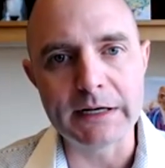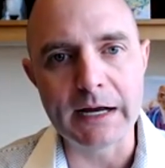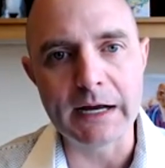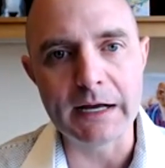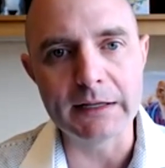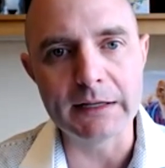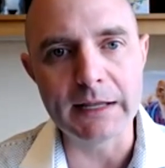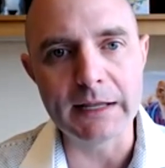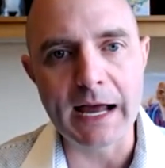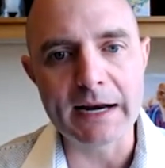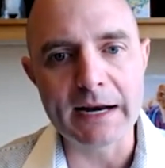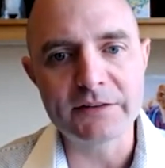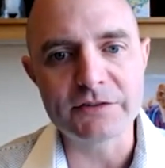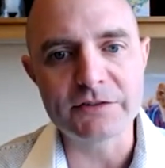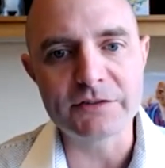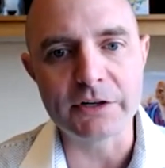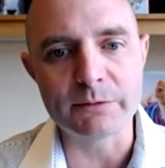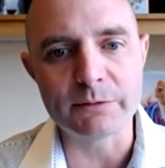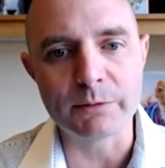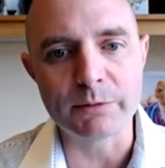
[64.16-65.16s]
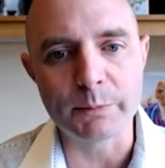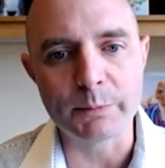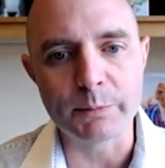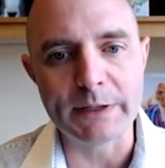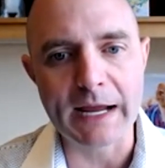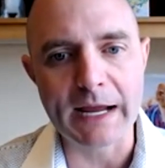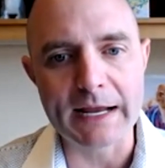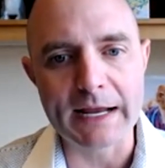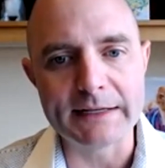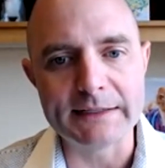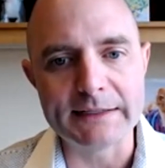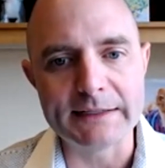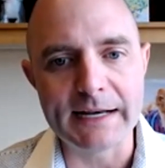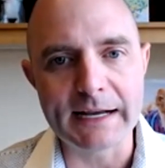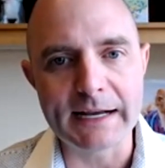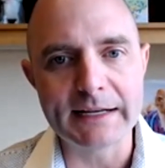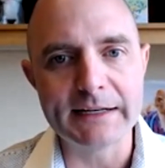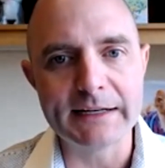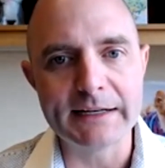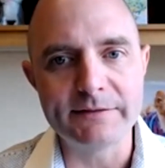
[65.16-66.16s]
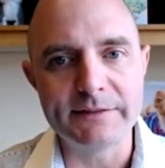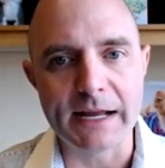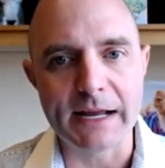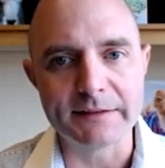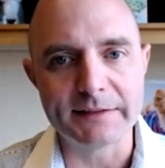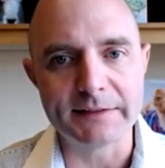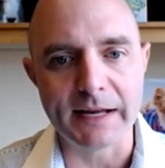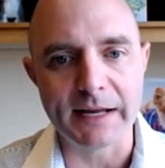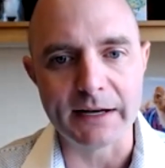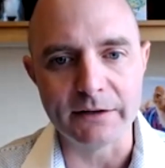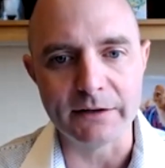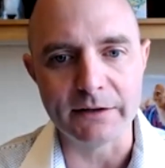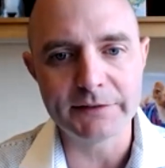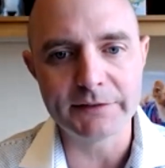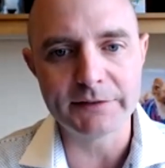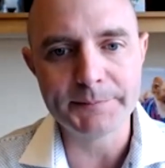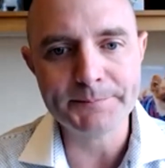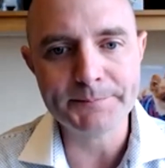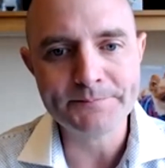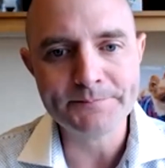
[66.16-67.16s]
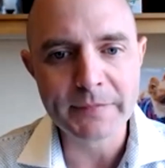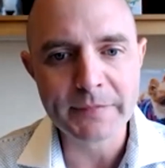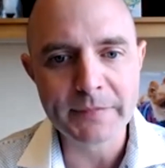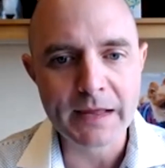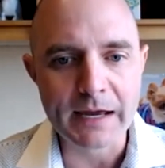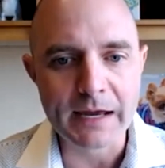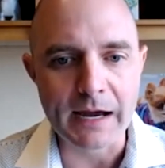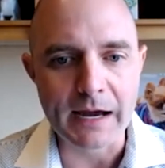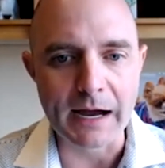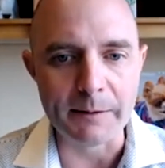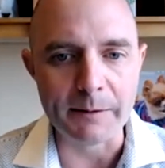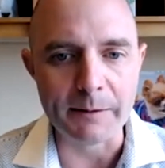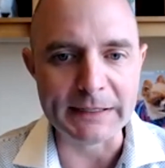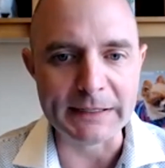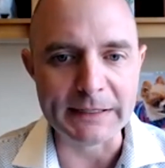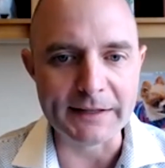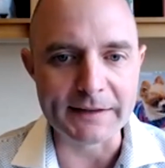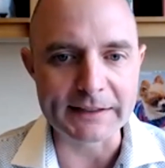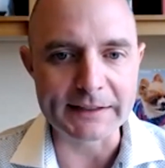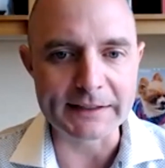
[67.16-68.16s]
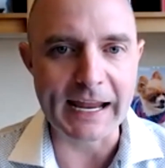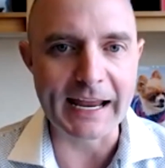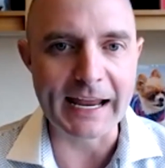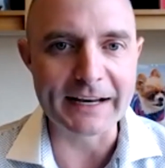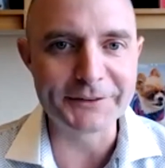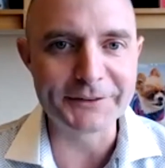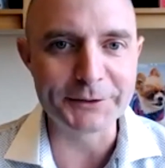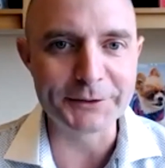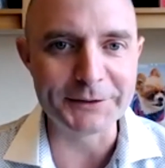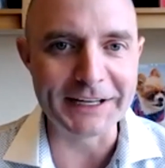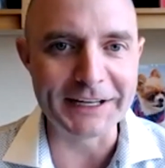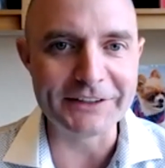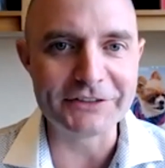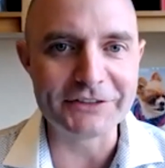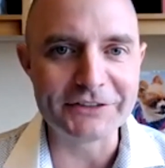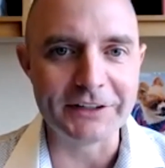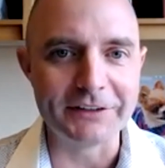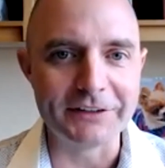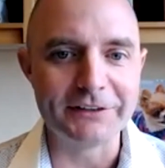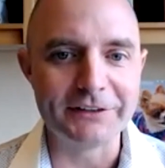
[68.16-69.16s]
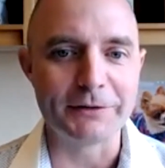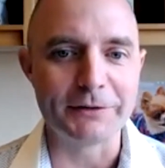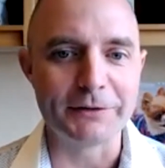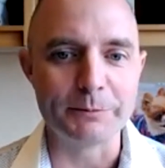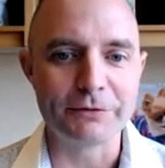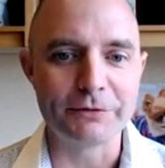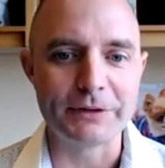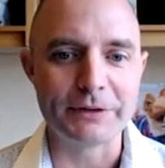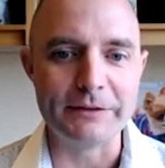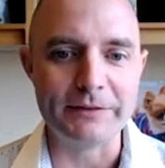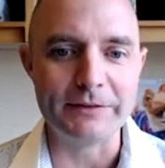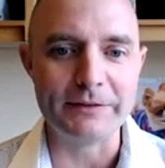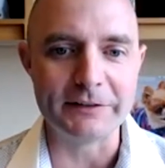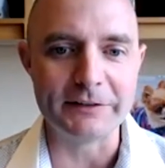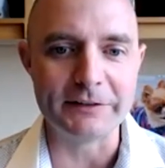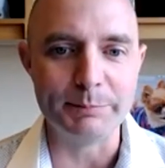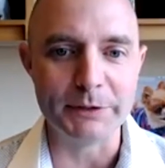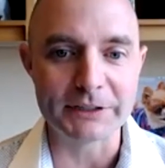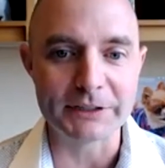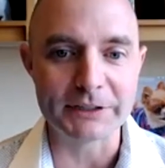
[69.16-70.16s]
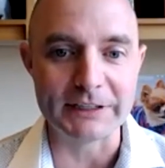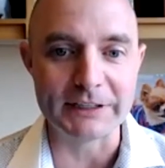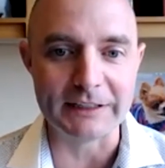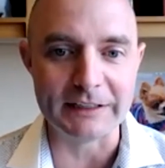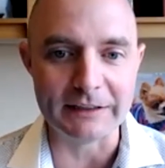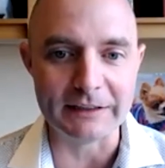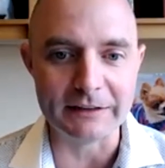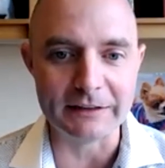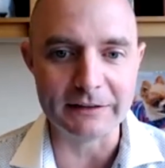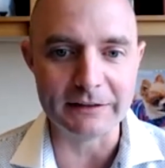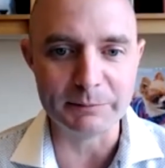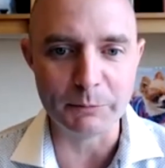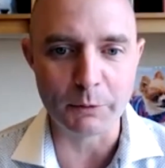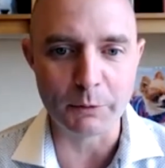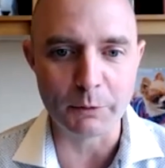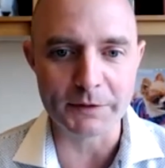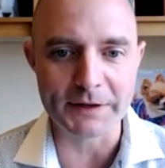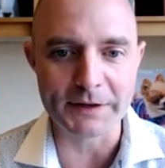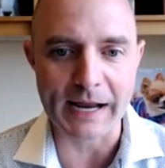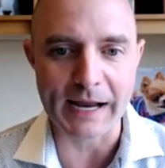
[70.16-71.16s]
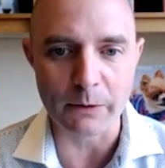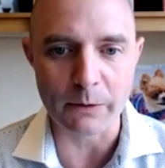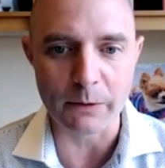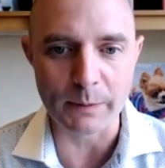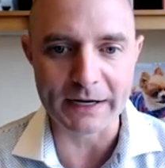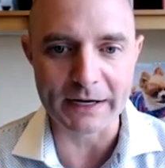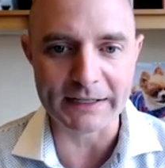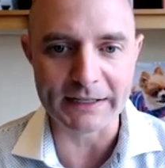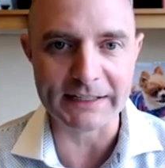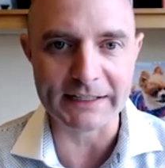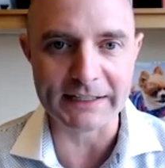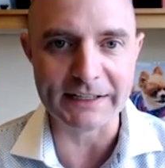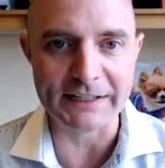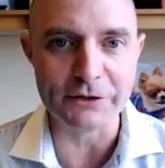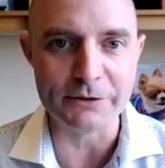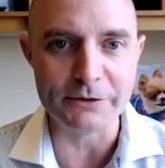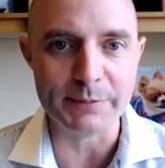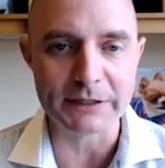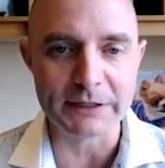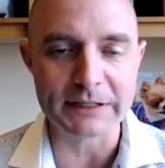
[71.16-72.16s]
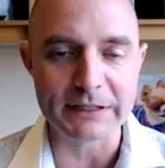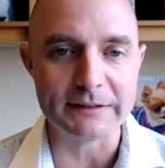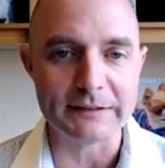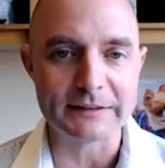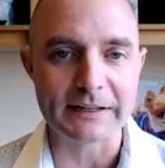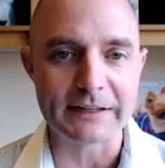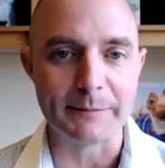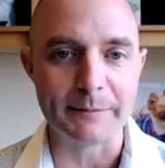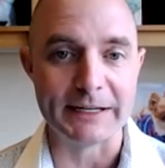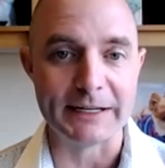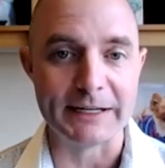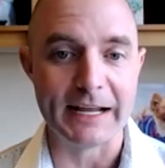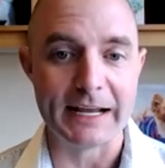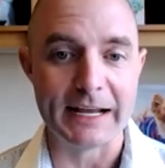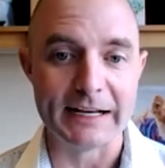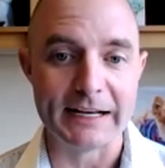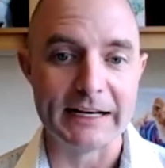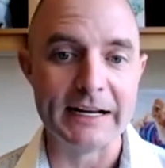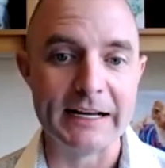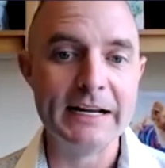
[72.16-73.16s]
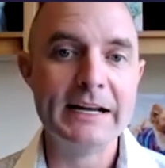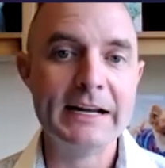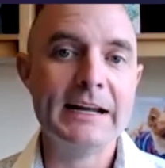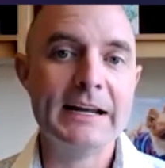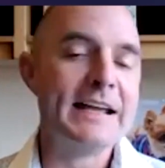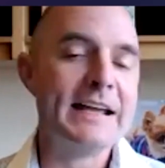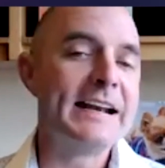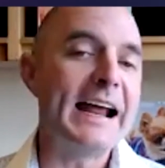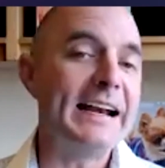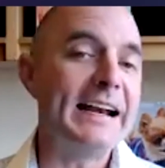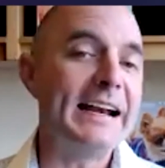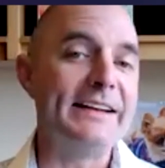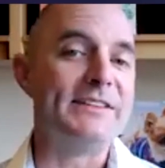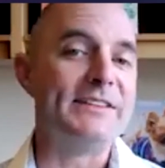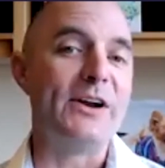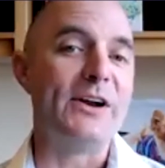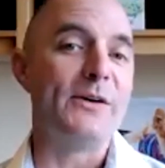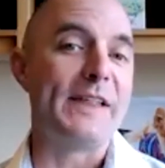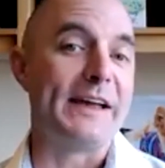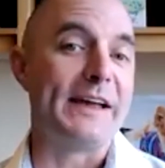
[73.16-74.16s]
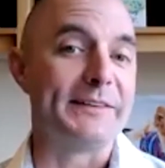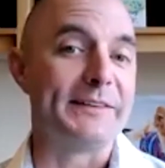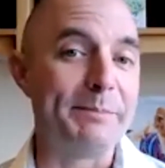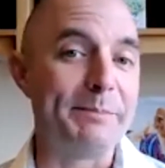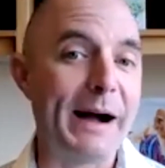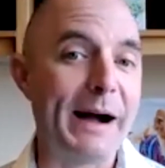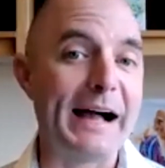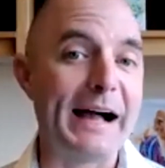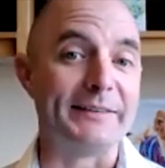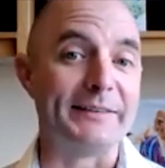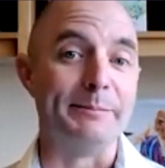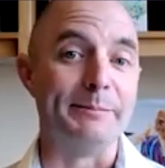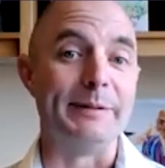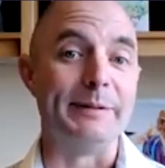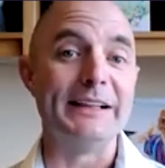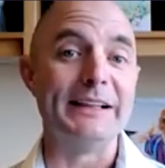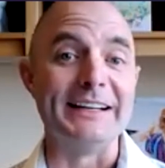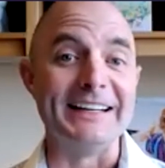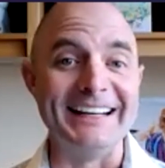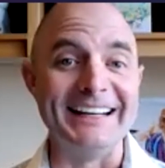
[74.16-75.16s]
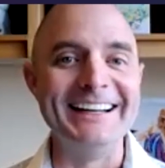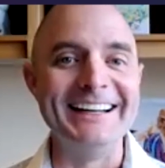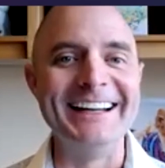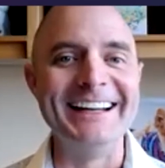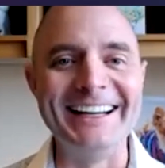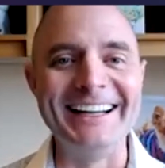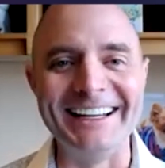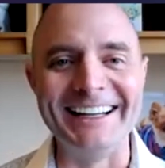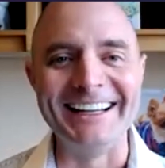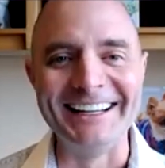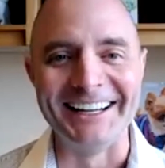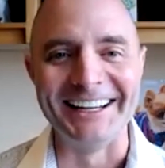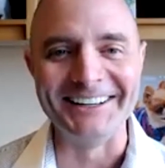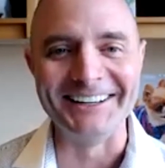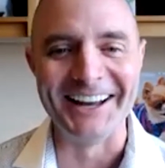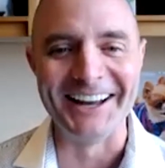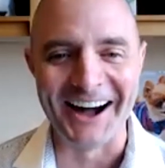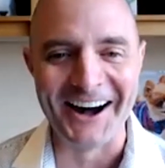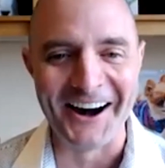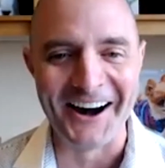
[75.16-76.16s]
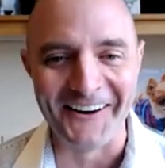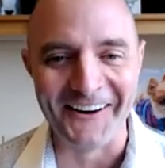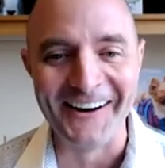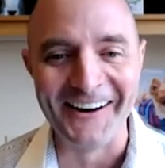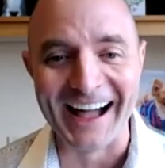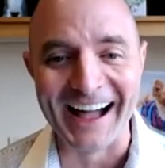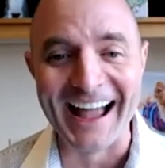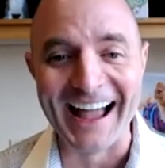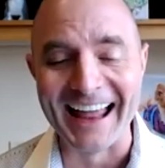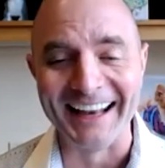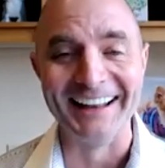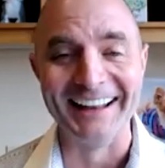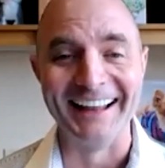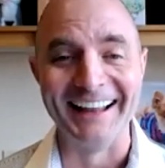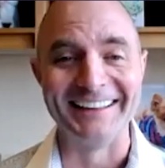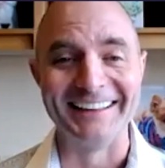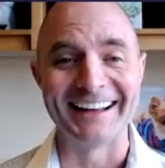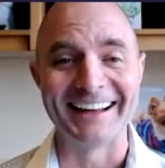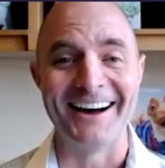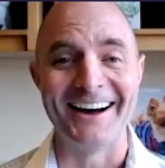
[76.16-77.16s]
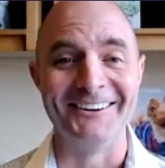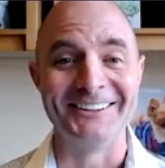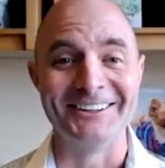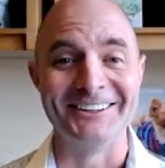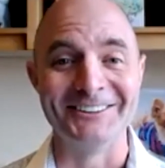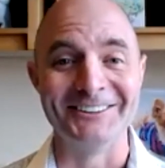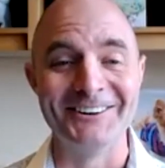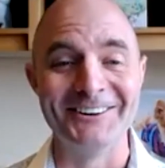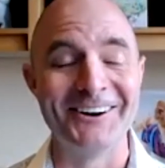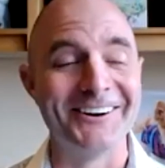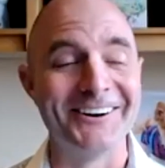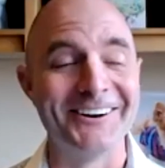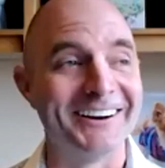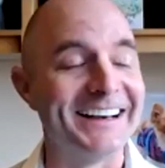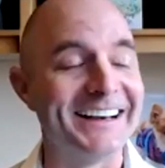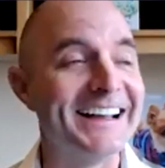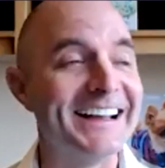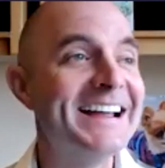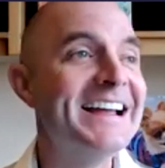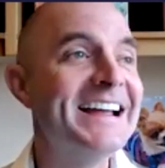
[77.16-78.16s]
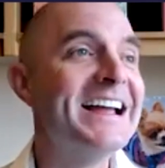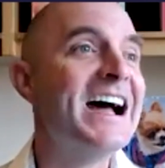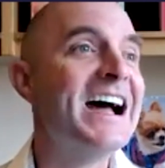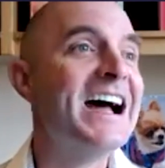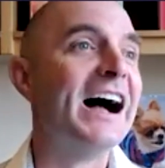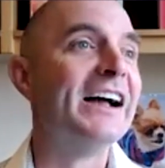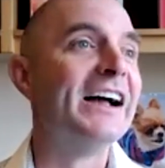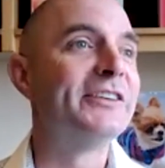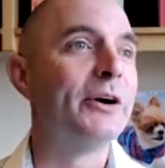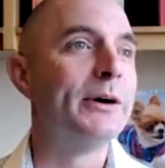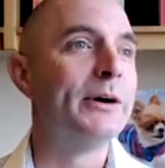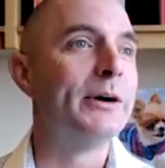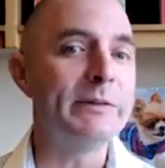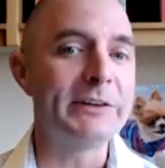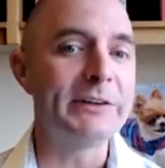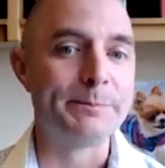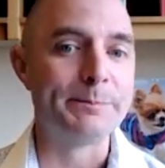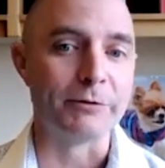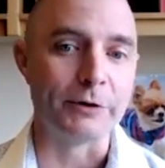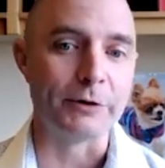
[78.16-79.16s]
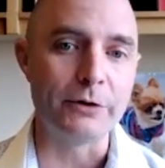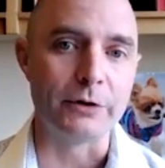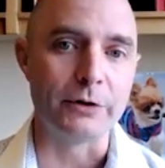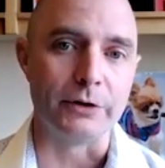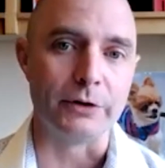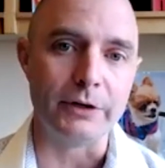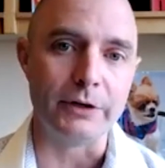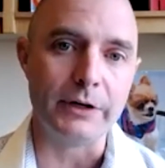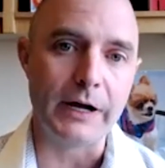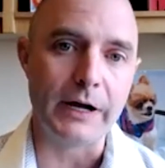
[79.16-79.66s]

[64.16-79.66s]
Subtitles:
last year where we had negative net sales, meaning the cancellations from previous bookings more than outweighed any new bookings coming in. And I didn't even know that was a possibility. You know? I was like, oh, dear Lord. So it was brutal.